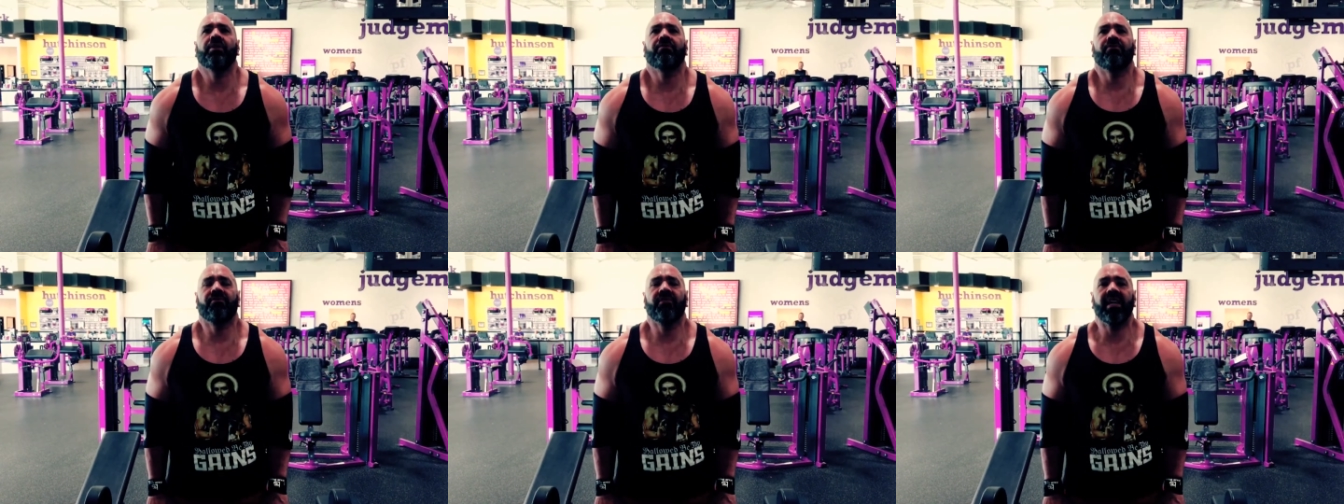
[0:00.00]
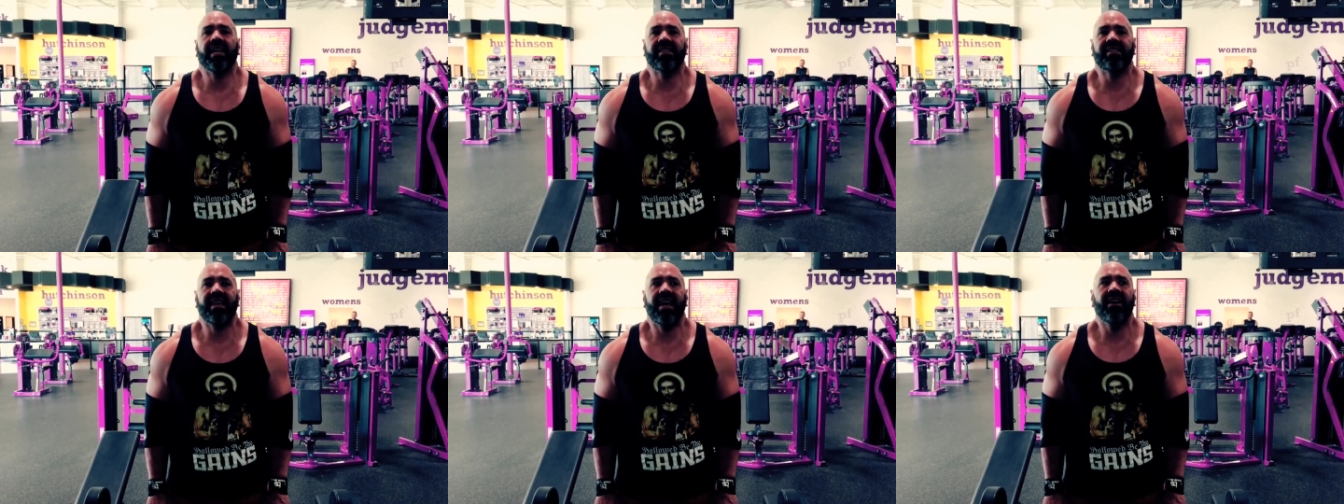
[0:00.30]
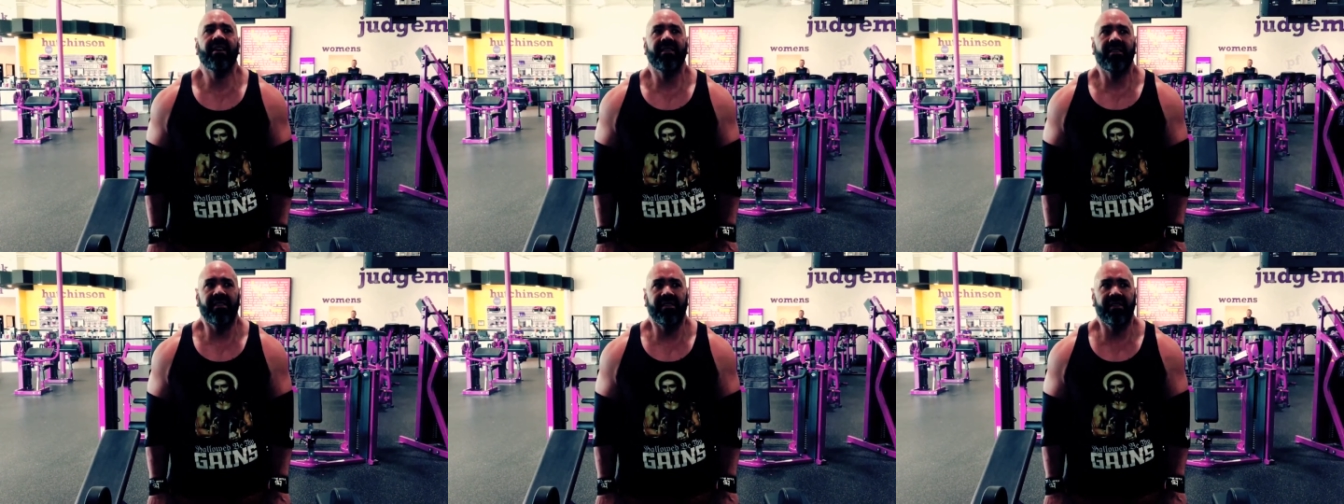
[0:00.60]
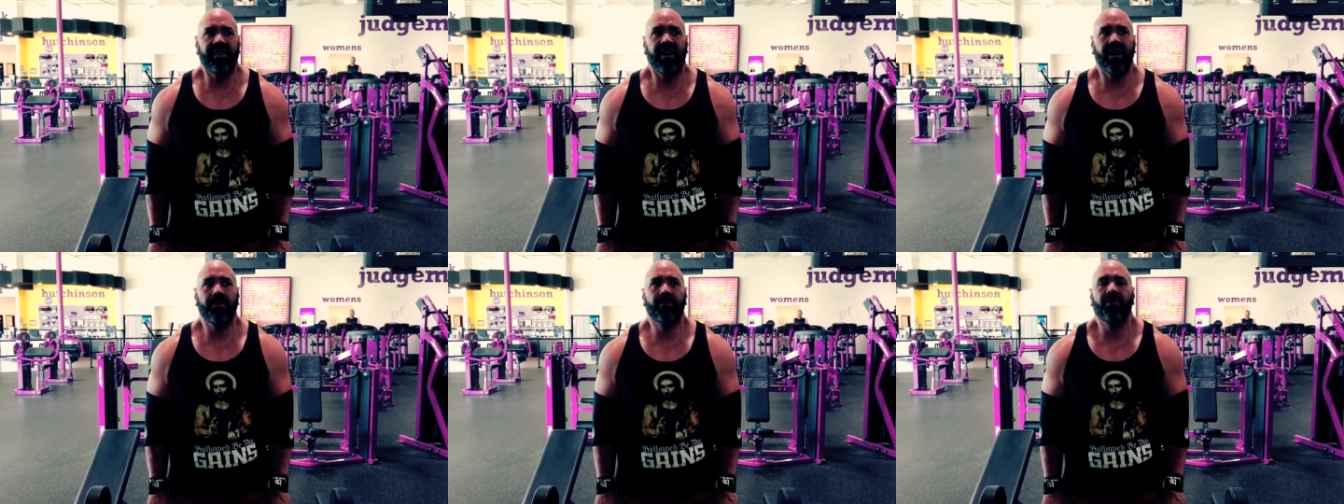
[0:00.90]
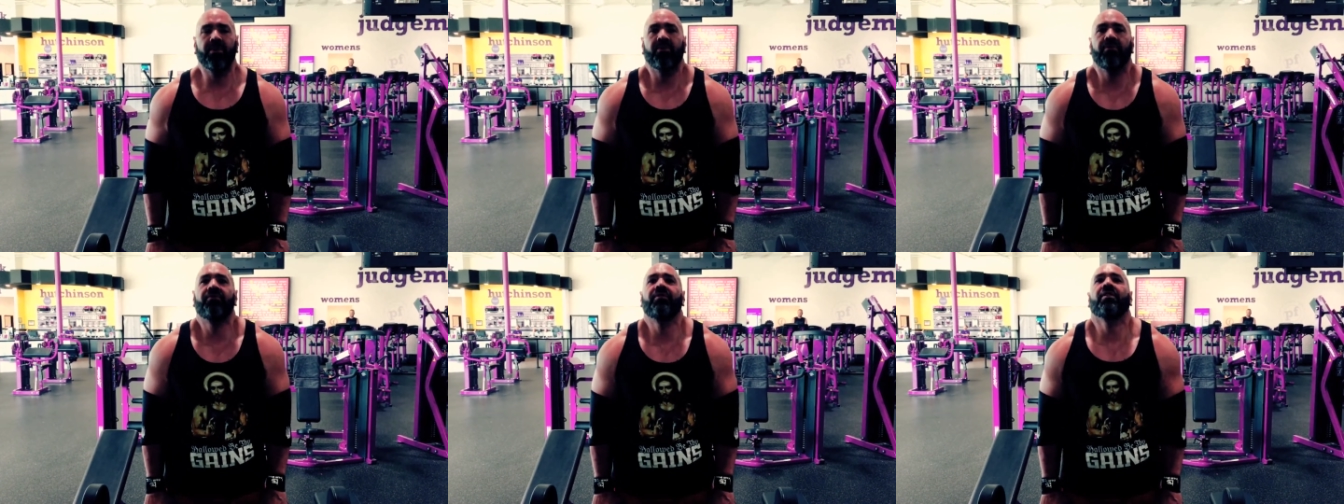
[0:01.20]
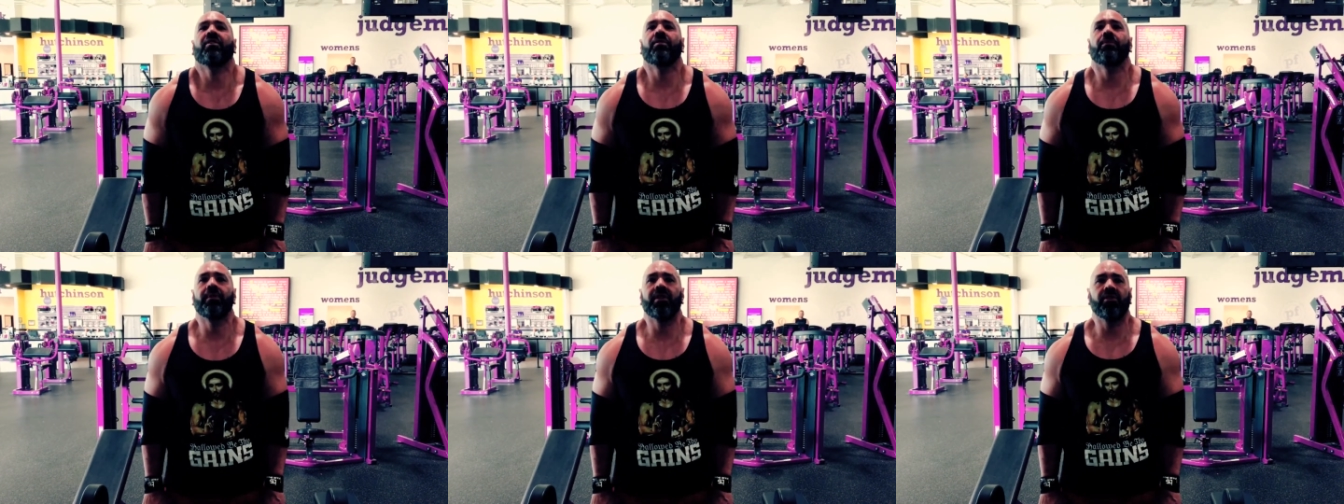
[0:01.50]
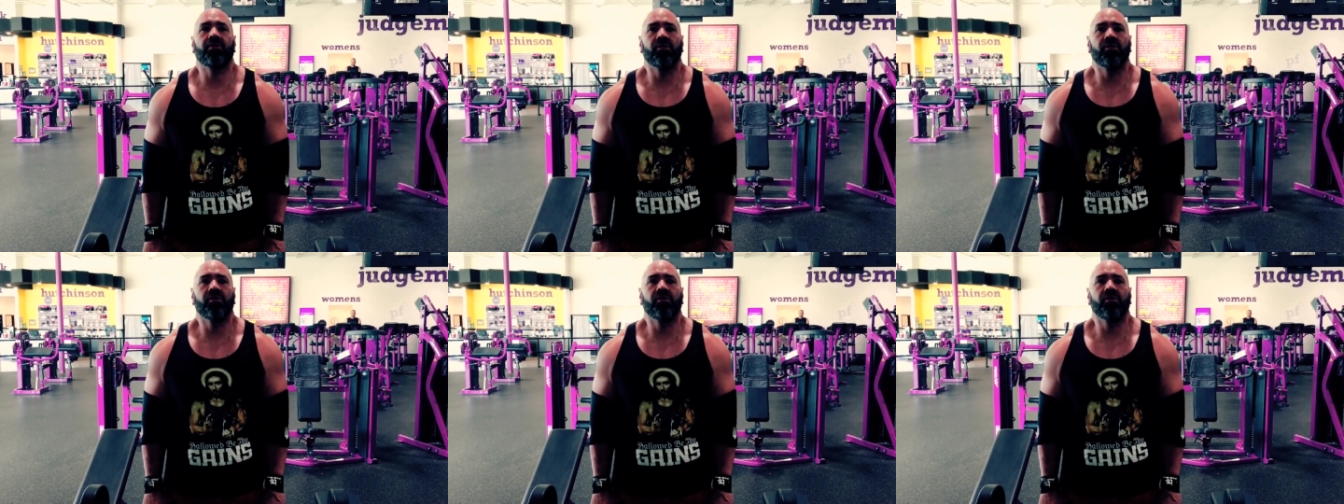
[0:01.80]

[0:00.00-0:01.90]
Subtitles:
you flex out at the top. You'll feel them in